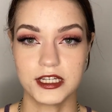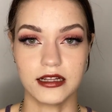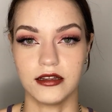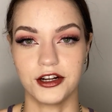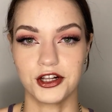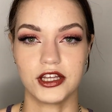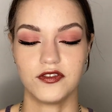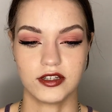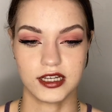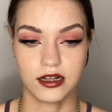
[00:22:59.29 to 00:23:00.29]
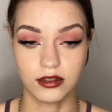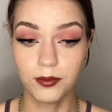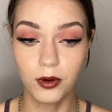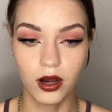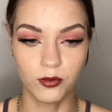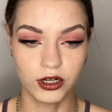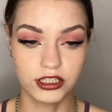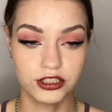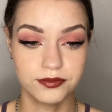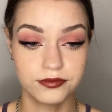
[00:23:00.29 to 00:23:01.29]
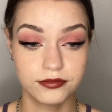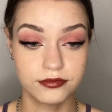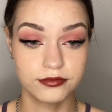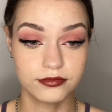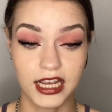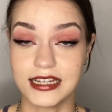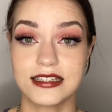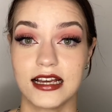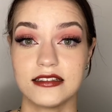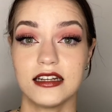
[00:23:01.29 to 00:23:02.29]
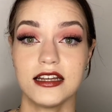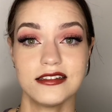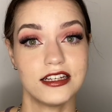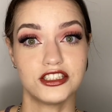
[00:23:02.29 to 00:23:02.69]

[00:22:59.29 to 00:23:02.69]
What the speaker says: It literally feels like a lip balm, which it says it is. It's